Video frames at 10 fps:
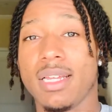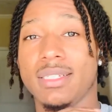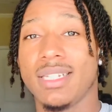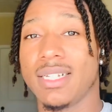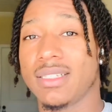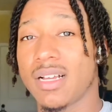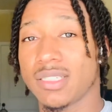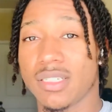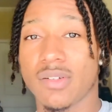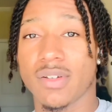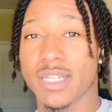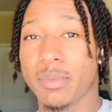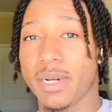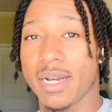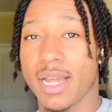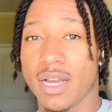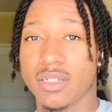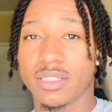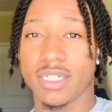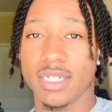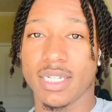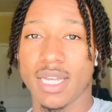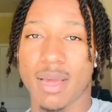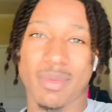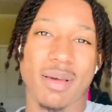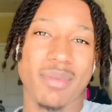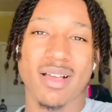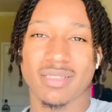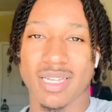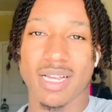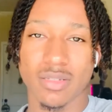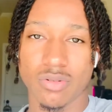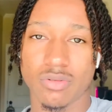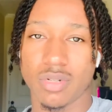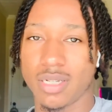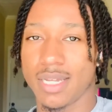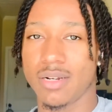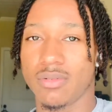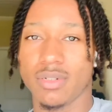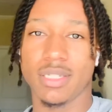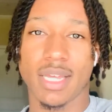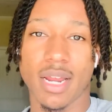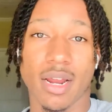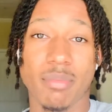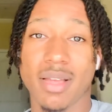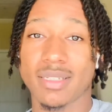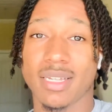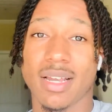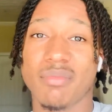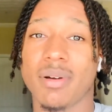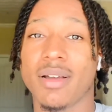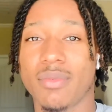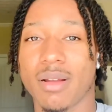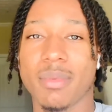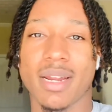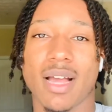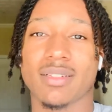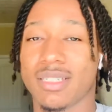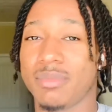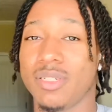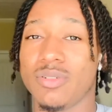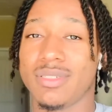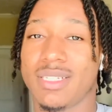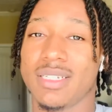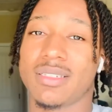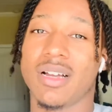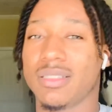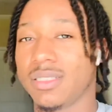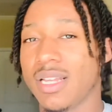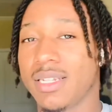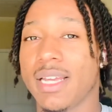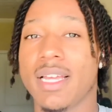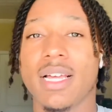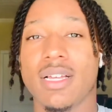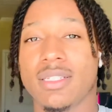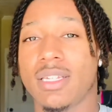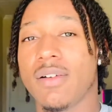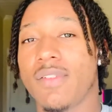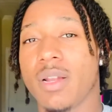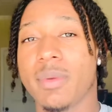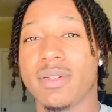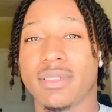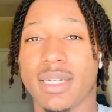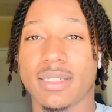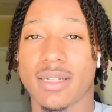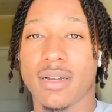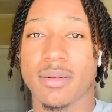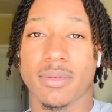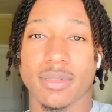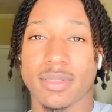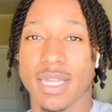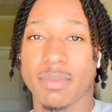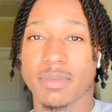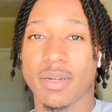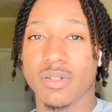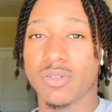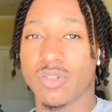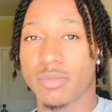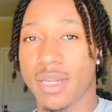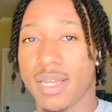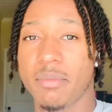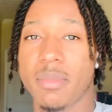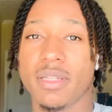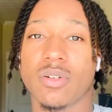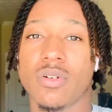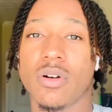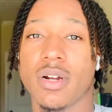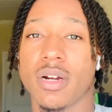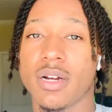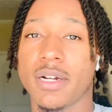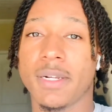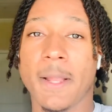TikTok stuff because I've been in the house chilling. I mean, I'll be outside too because I don't really care. I'll be outside, but when I'm in the house, I'll be doing TikToks and all of that. So y'all follow me on TikTok, same as my YouTube name, MixCore.